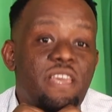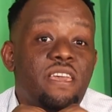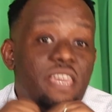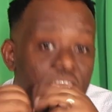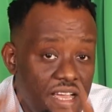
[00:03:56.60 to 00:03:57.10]

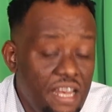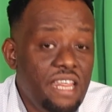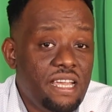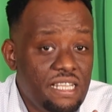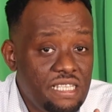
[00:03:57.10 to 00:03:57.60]
In
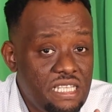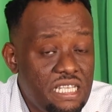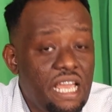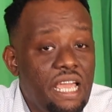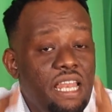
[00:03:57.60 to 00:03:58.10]
clinical
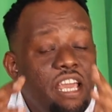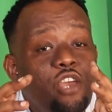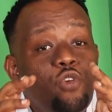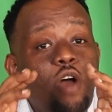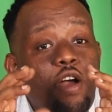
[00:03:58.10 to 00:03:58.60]
trial,
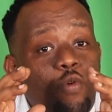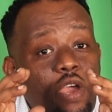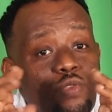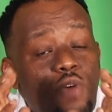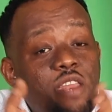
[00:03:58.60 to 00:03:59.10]
you are
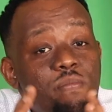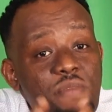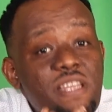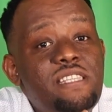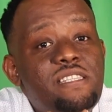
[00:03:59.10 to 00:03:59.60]
going to
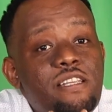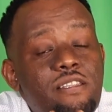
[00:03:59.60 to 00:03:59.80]
administer